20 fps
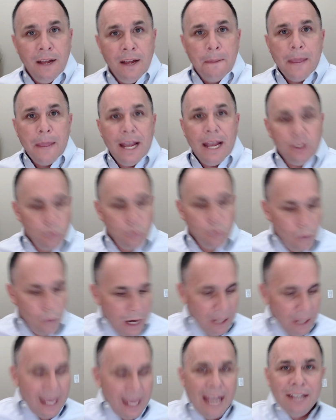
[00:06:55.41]
as
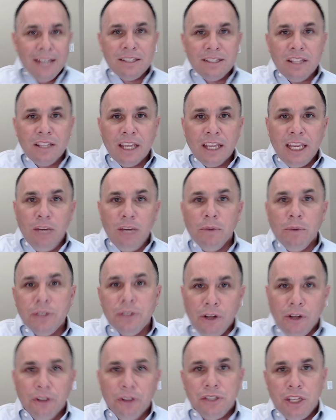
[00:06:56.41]
well as the key
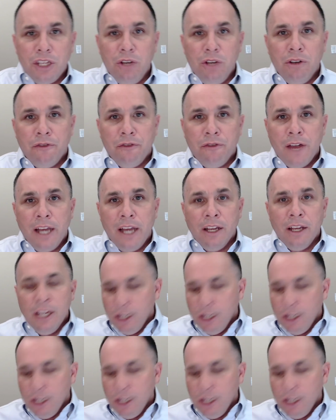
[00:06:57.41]
results that you defined.